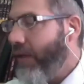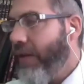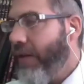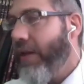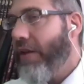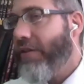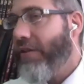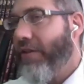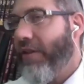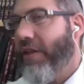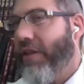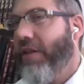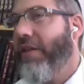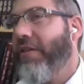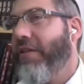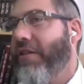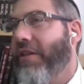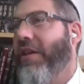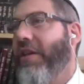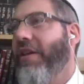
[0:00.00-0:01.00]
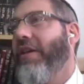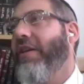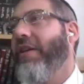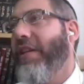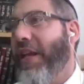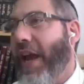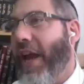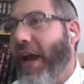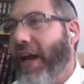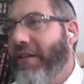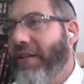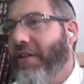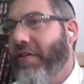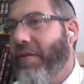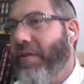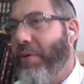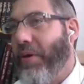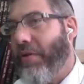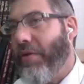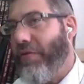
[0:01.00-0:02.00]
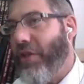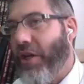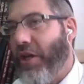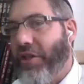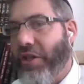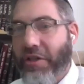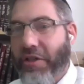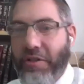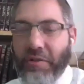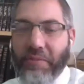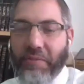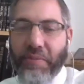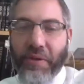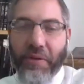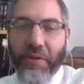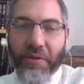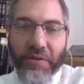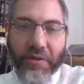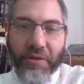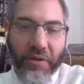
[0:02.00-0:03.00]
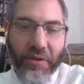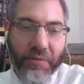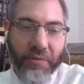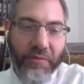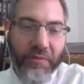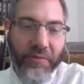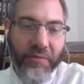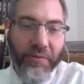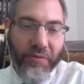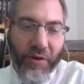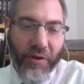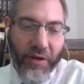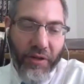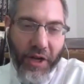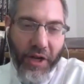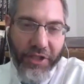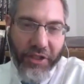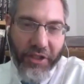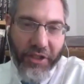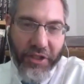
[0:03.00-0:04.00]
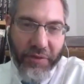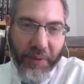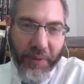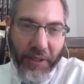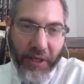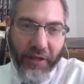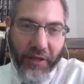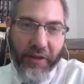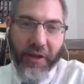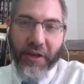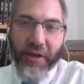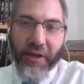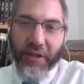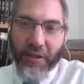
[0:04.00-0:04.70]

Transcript: This is the end of the Book of Judges, but also, chronologically speaking,